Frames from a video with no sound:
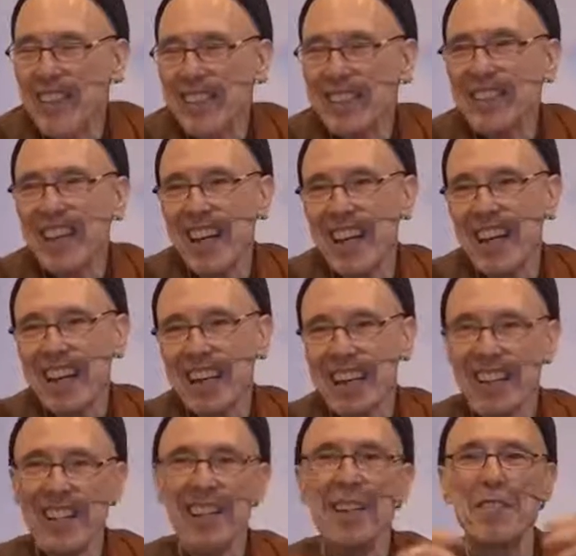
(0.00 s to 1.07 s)
is saying
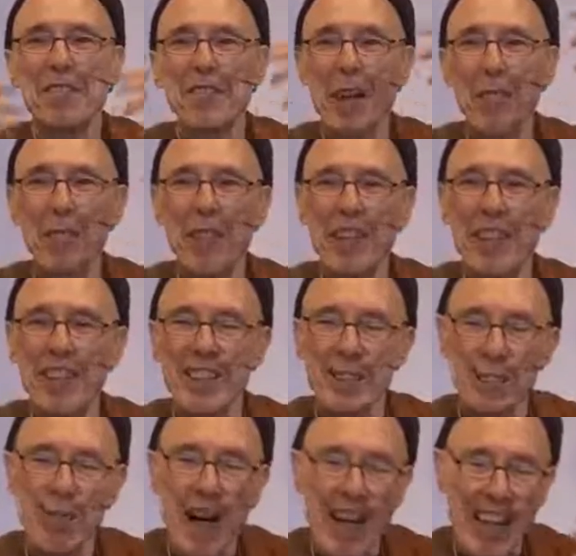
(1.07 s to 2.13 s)
that if somebody's
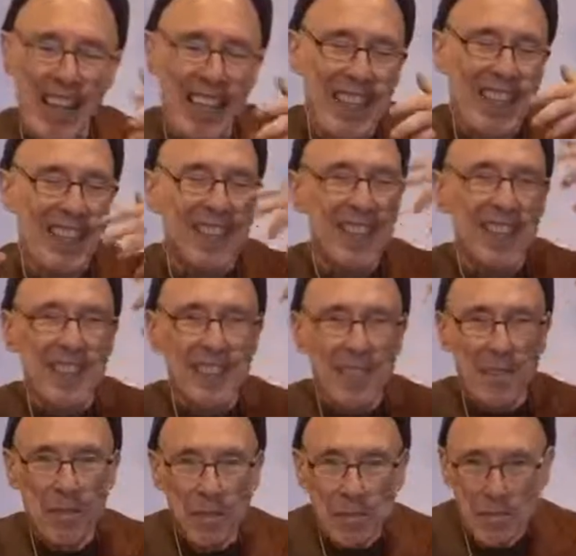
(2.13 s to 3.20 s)
mind is
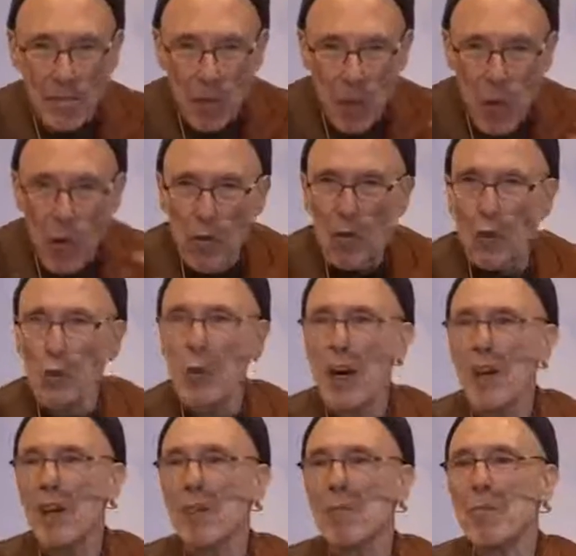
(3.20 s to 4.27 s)

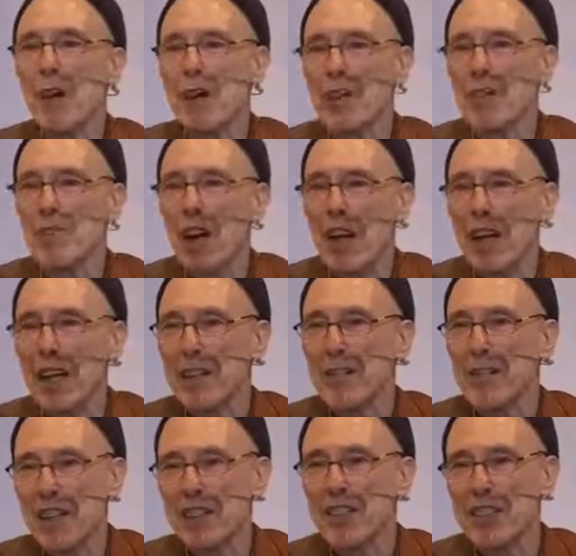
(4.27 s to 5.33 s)
overwhelmed by the 5
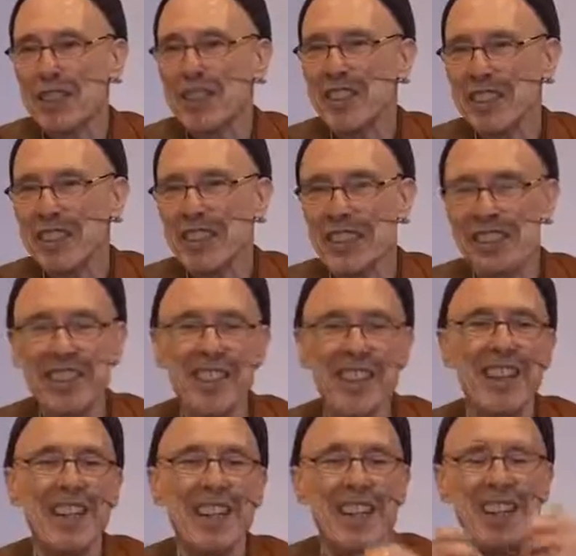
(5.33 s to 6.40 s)
hindrances,
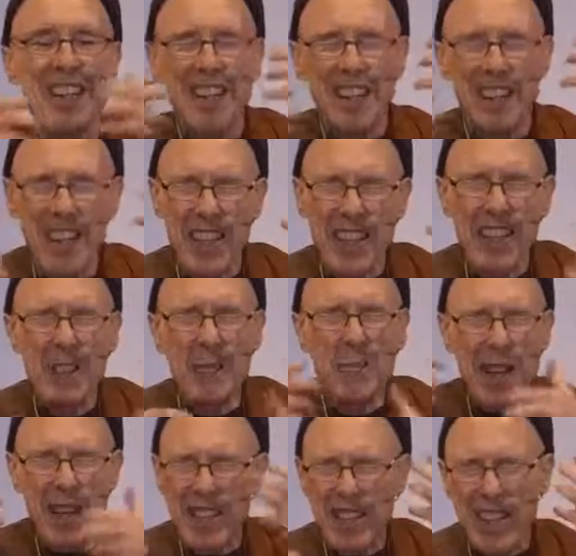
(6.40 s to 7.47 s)
and then he's
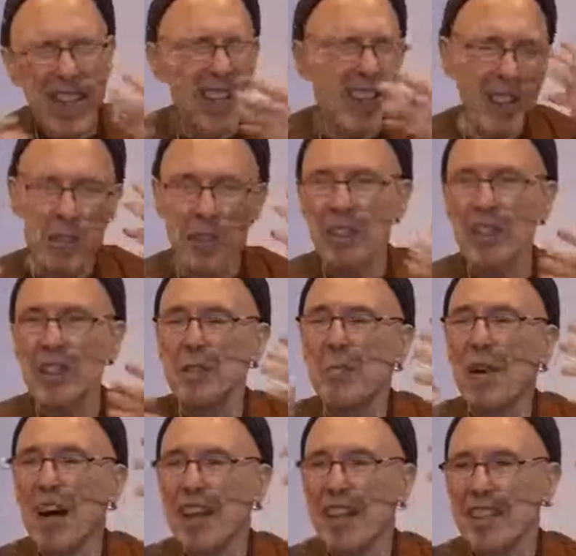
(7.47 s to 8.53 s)
meditating with his
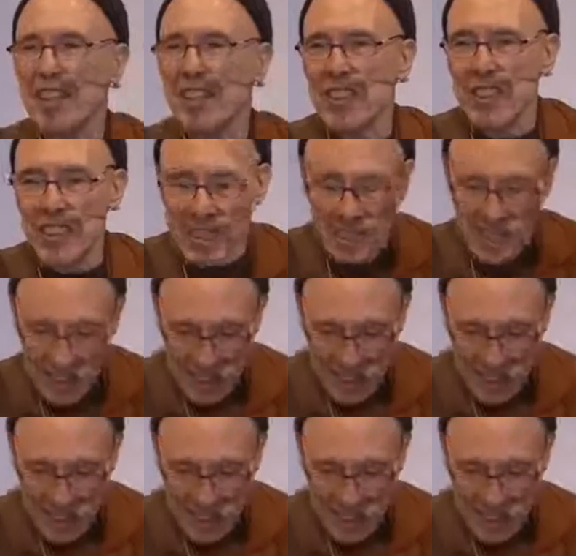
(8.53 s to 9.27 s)
mind just